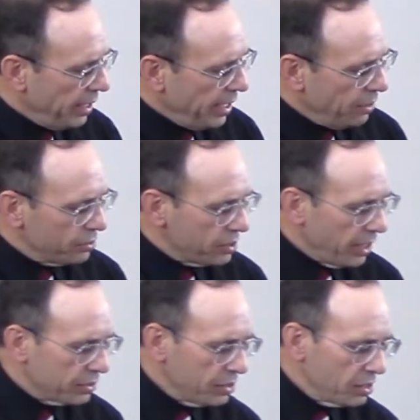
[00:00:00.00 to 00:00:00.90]

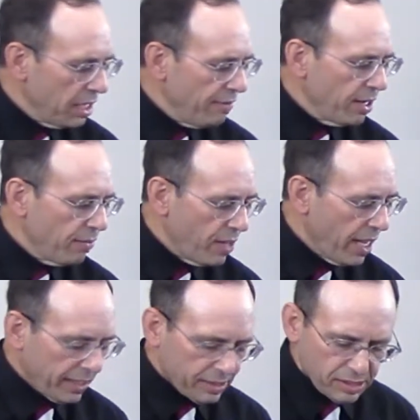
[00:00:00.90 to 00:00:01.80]
intercessions, and giving of
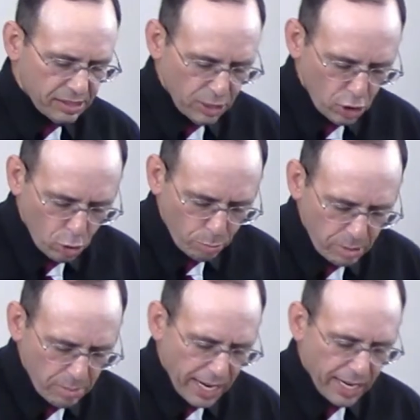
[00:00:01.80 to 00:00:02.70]
thanks be
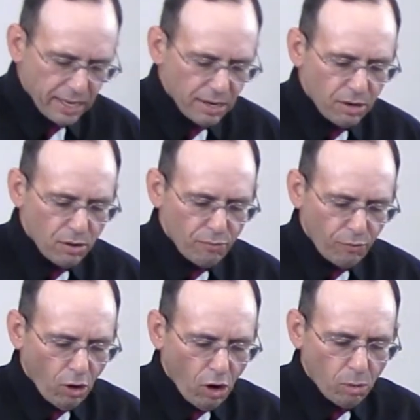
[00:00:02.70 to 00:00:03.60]
made
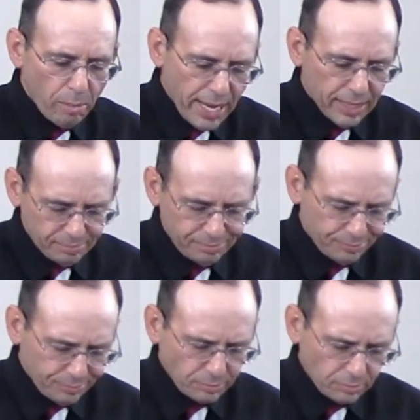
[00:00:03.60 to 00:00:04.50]
for all men."
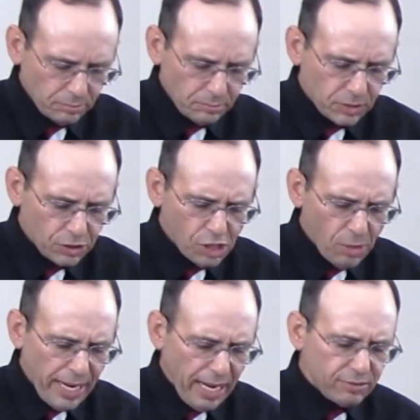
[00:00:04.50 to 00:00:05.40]
So
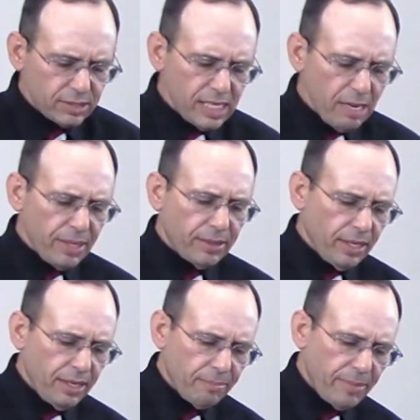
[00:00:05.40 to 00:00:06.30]
we have
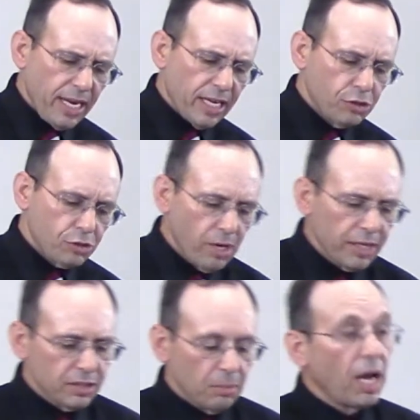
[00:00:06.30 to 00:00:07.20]
Timothy being
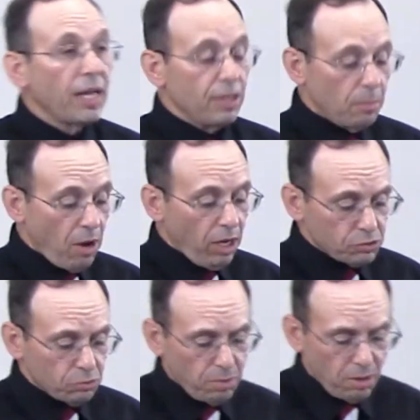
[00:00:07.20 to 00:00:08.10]
instructed by the
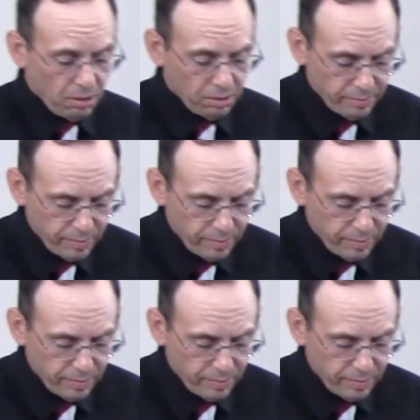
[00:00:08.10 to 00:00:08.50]
Apostle Paul